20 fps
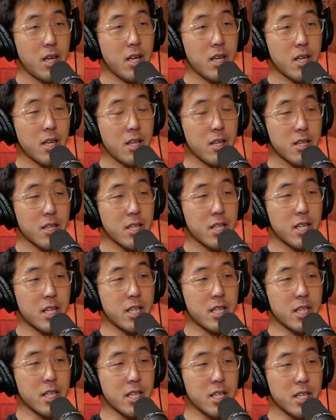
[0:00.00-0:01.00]
I had a good
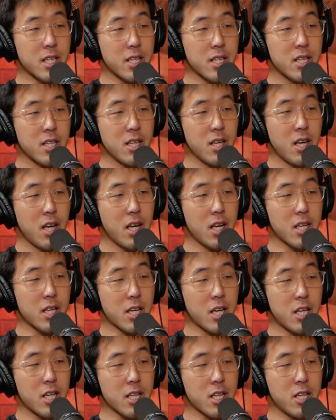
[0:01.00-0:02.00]
idea. I
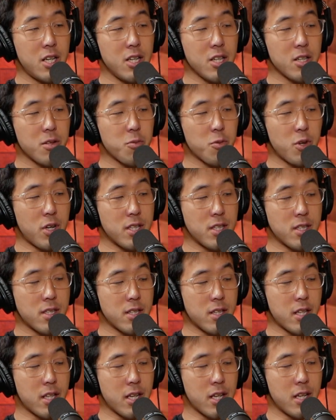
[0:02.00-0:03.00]
got called up once,
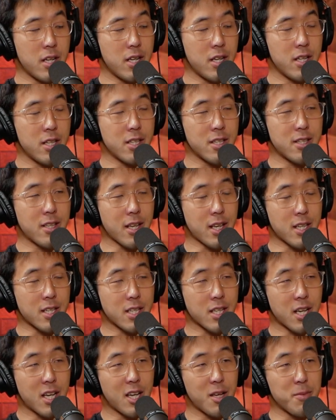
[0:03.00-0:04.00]
and then uh, the second
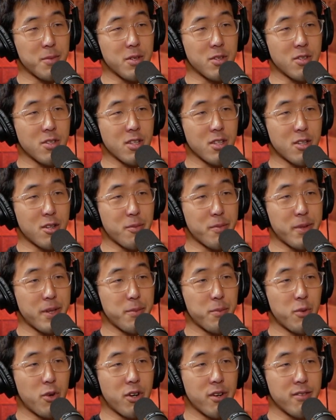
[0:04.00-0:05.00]
time it was a little
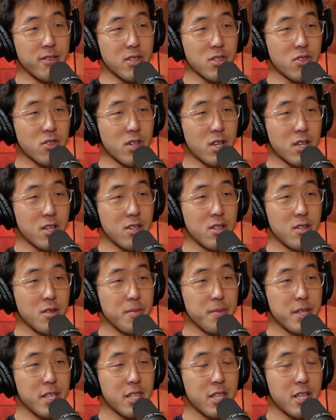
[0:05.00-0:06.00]
bit more of a
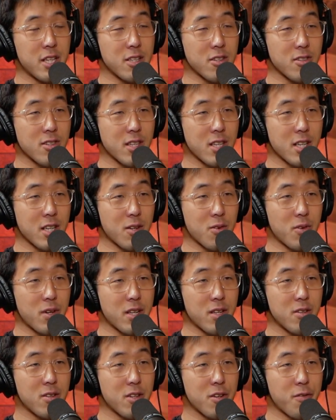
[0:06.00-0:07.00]
struggle. But then it's like
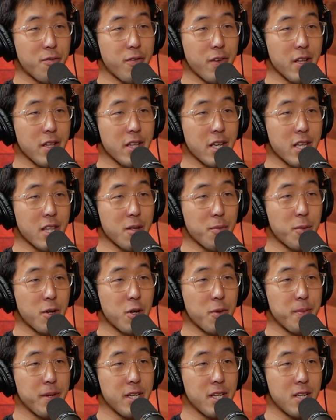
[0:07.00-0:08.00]
what you're feeling in the
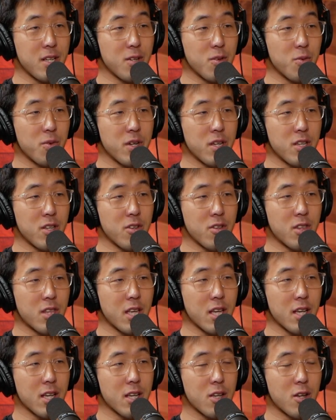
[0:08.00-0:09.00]
moment and what you
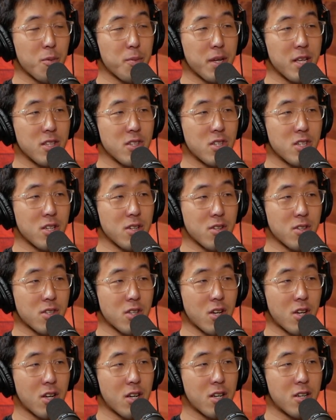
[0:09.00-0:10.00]
think your best
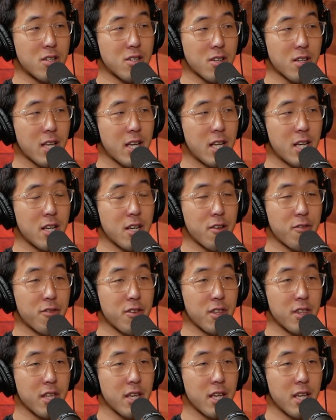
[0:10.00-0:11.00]
jokes are, kind of
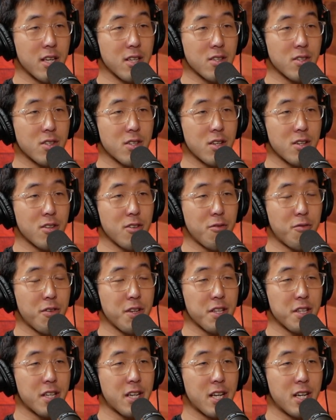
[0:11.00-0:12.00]
different things. So you
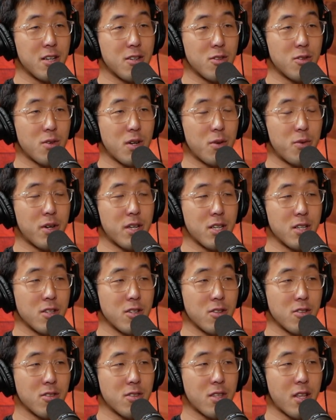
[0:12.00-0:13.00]
feel it out. Do I want to mm.
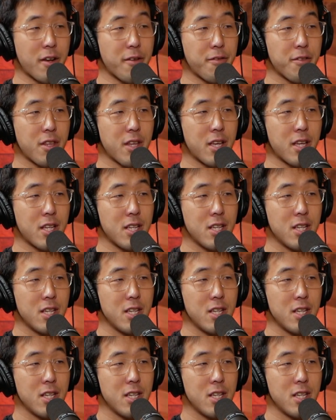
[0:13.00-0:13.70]
do stuff that